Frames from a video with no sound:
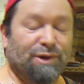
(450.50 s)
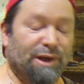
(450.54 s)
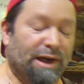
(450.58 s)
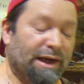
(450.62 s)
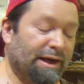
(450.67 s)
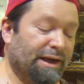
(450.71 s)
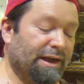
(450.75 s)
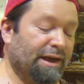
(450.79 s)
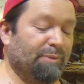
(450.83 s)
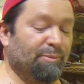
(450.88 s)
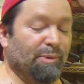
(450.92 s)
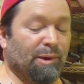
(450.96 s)

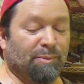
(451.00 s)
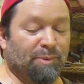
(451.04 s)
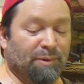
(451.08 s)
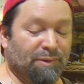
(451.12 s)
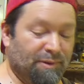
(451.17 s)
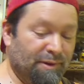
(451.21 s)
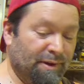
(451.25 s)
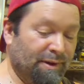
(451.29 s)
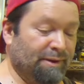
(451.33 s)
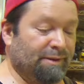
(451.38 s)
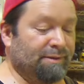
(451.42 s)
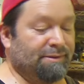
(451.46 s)
to keep up with
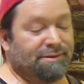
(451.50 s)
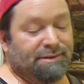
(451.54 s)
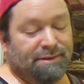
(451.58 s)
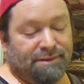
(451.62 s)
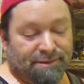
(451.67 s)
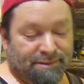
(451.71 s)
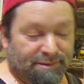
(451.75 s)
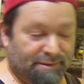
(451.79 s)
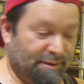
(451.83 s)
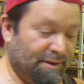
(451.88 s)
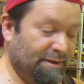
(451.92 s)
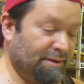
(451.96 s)
things and
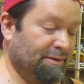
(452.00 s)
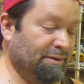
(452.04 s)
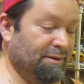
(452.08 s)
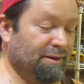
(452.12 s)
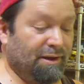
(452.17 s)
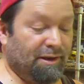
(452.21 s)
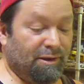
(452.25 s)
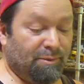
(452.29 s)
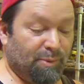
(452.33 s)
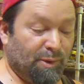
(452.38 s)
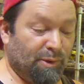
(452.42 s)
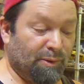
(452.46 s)

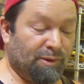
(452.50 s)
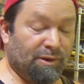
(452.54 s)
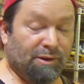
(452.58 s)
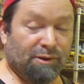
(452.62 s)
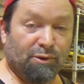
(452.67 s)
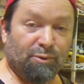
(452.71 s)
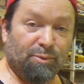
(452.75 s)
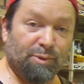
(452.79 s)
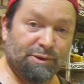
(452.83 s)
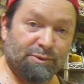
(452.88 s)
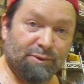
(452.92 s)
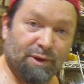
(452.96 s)
keep you in the
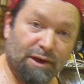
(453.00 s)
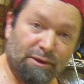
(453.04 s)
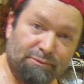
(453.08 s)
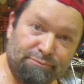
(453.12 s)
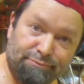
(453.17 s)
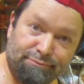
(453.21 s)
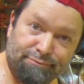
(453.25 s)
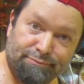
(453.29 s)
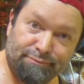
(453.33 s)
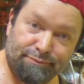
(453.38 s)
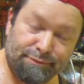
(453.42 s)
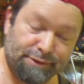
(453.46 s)
loop as well.
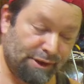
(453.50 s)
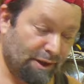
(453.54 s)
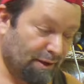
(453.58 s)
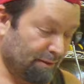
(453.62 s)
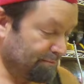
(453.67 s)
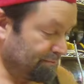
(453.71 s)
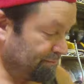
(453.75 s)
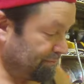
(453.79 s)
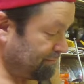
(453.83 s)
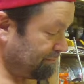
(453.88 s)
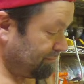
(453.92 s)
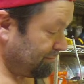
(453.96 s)
So
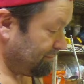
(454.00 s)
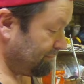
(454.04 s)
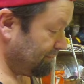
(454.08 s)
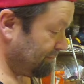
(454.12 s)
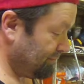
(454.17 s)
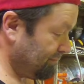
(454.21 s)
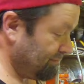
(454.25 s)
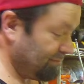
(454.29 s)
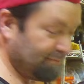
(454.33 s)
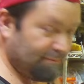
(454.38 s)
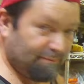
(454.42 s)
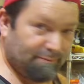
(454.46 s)

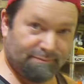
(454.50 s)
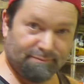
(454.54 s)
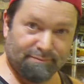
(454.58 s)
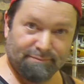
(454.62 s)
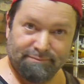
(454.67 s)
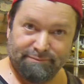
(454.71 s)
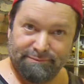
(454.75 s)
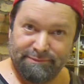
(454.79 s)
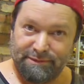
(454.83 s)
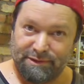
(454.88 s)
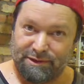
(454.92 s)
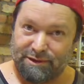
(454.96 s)

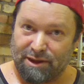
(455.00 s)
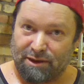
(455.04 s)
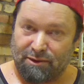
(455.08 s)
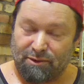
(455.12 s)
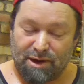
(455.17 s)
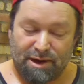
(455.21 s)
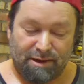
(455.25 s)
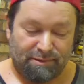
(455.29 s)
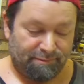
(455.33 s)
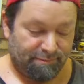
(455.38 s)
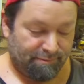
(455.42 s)
stick around.